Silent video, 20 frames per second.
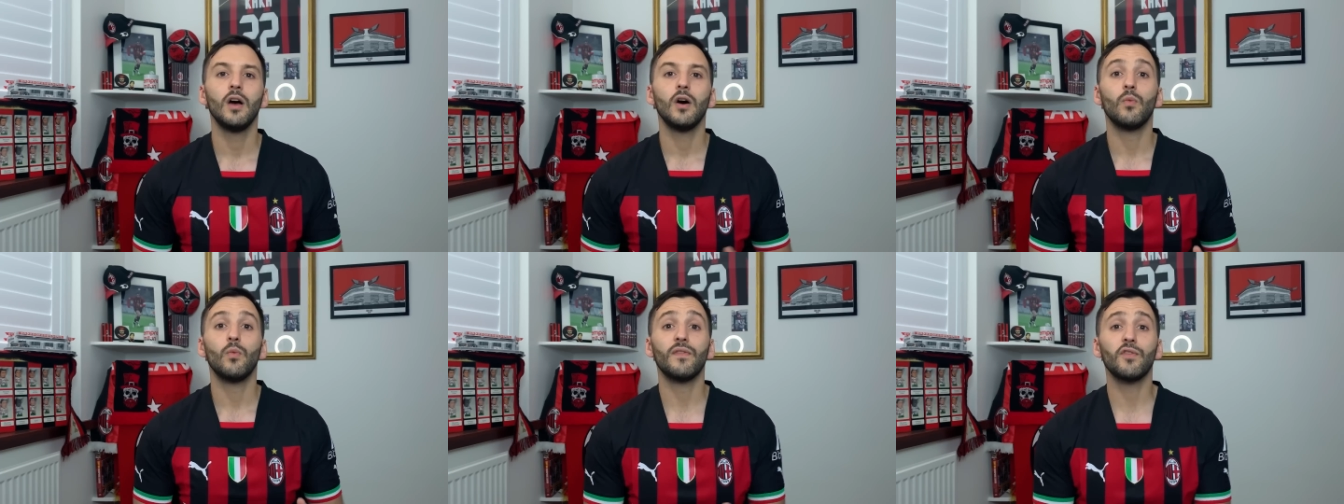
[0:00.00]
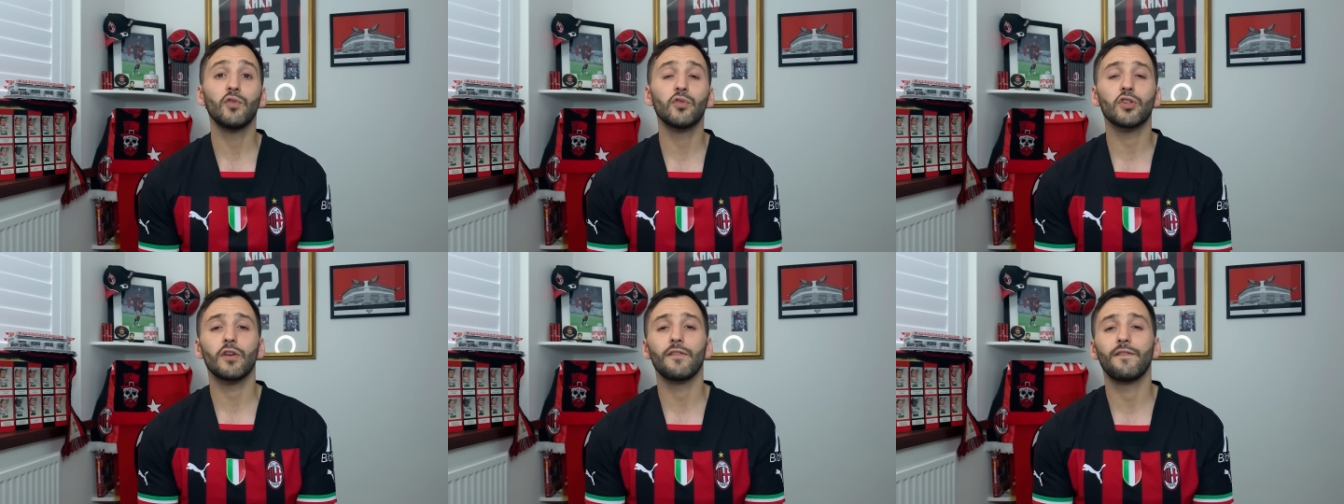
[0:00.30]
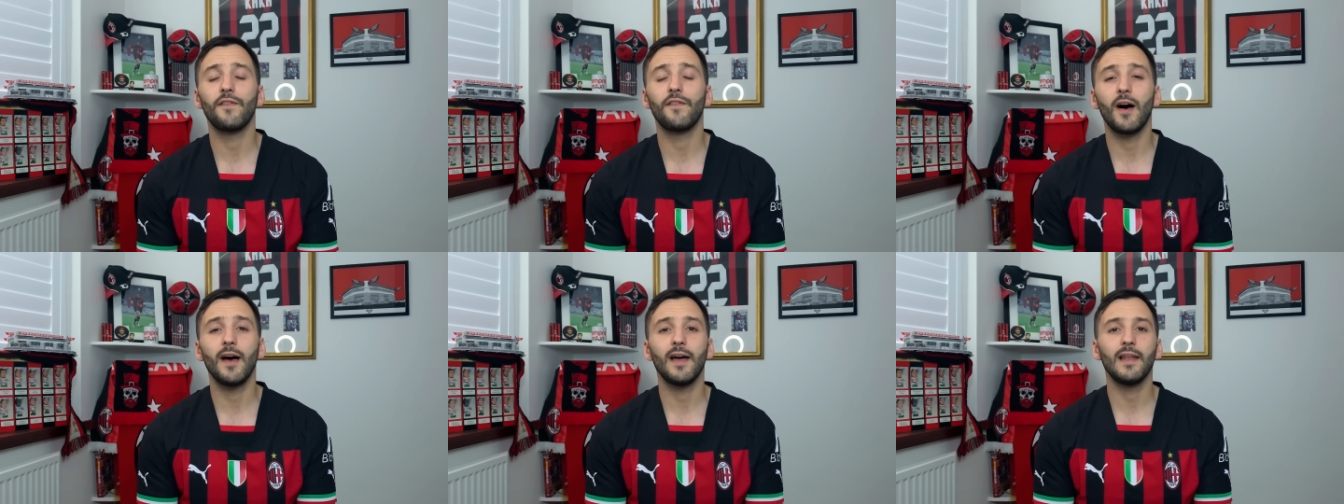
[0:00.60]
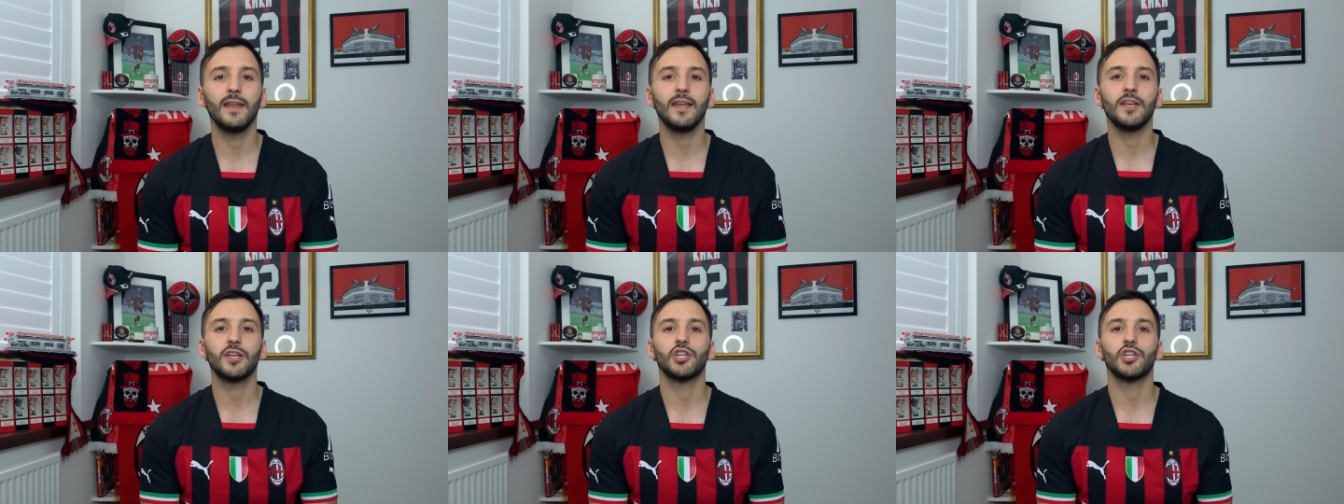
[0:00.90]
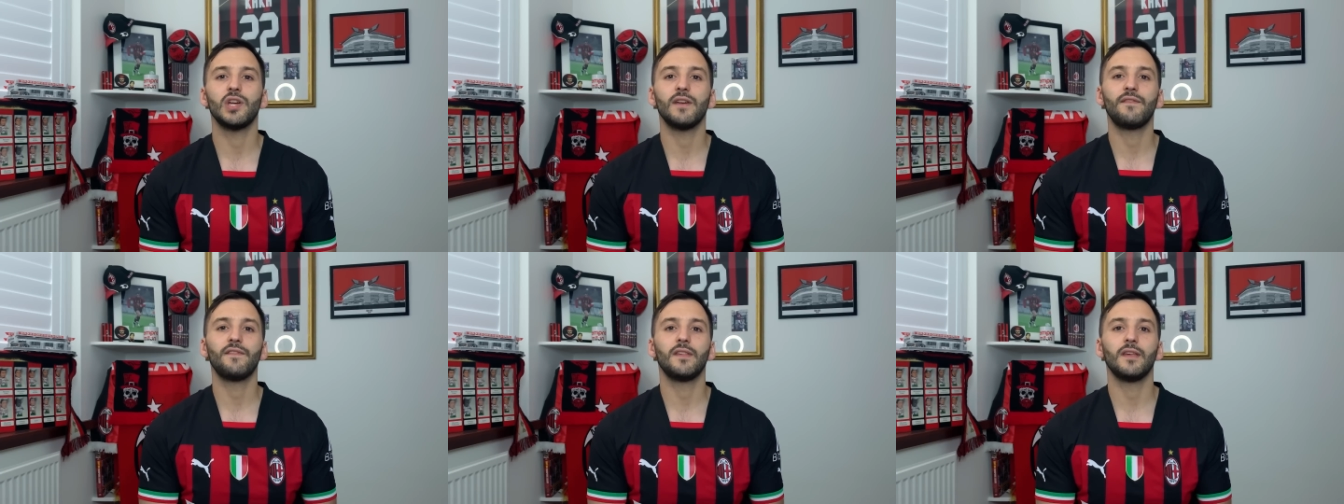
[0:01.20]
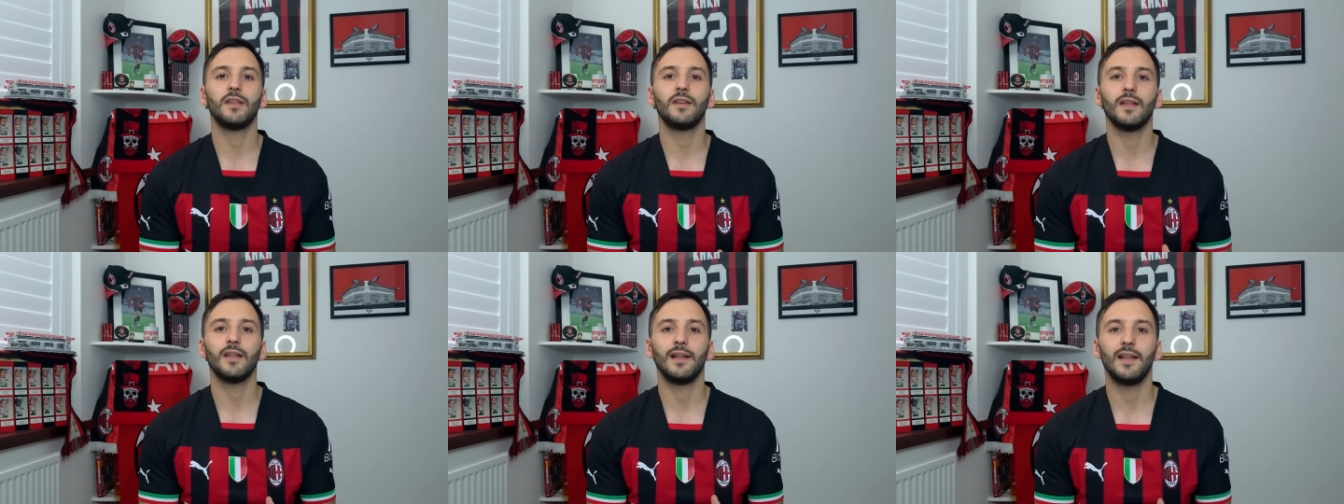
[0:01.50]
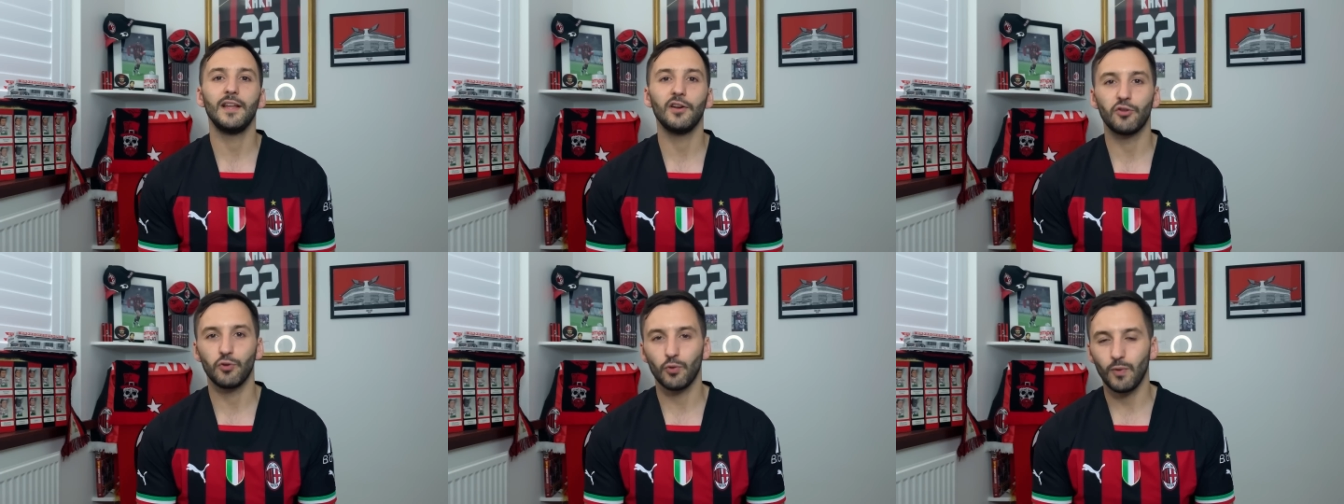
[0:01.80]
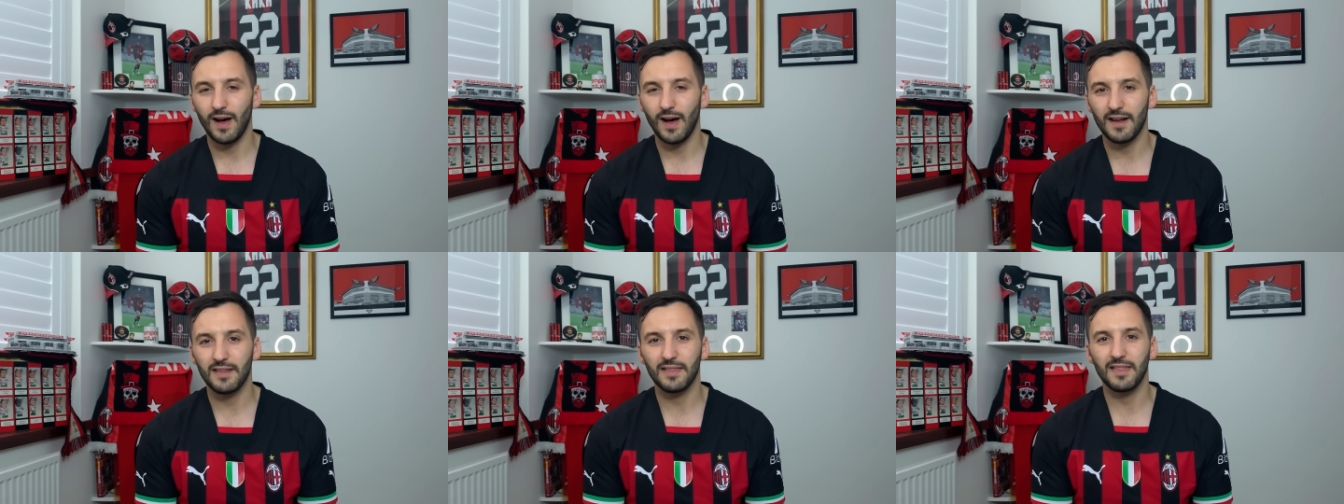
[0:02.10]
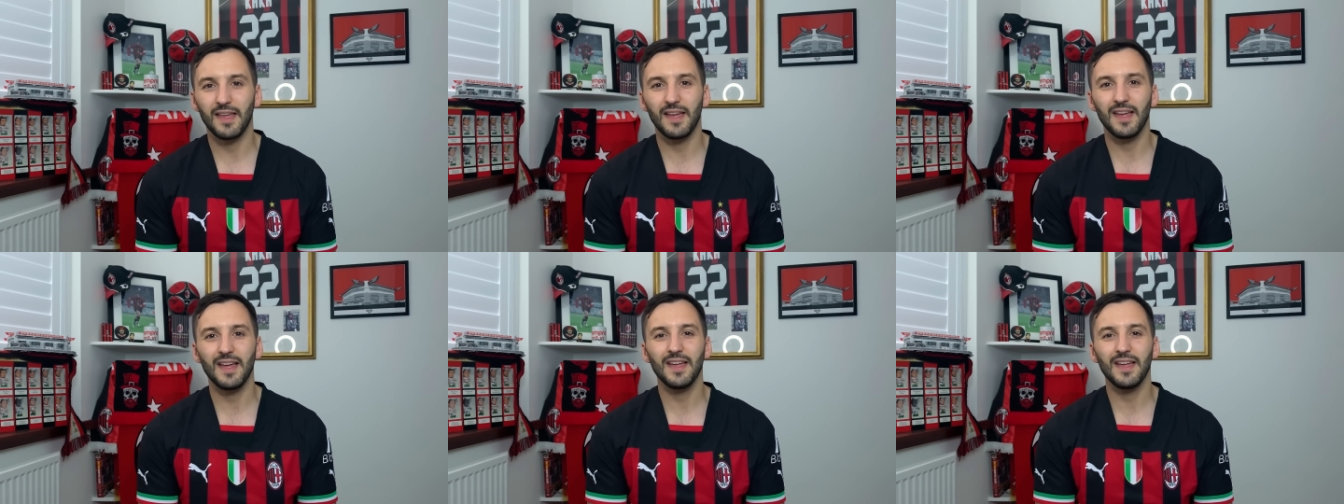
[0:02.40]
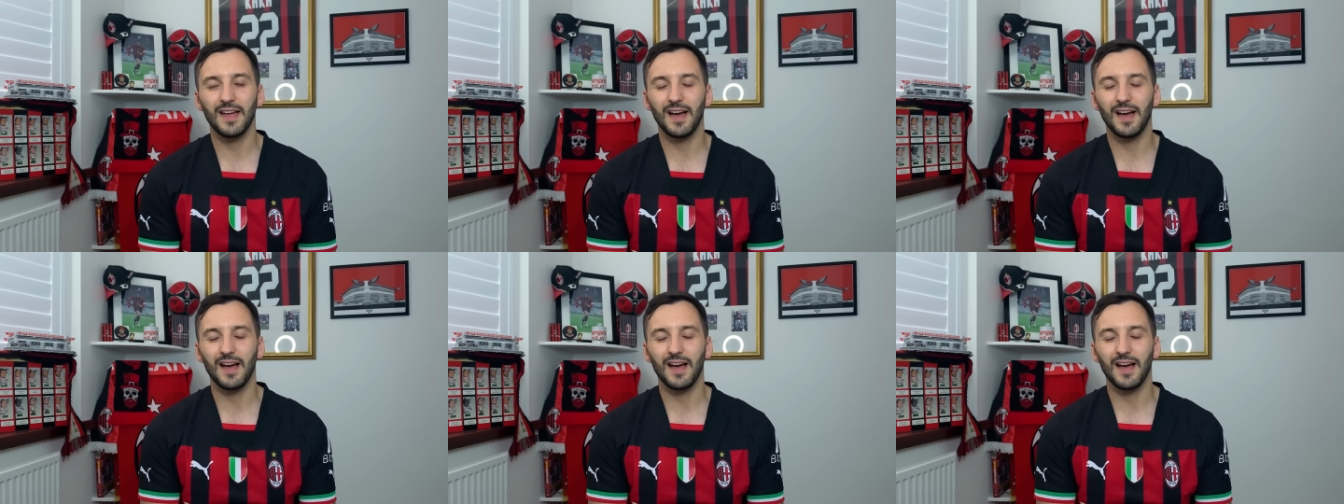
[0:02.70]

We've also finally shifted Leo Duarte.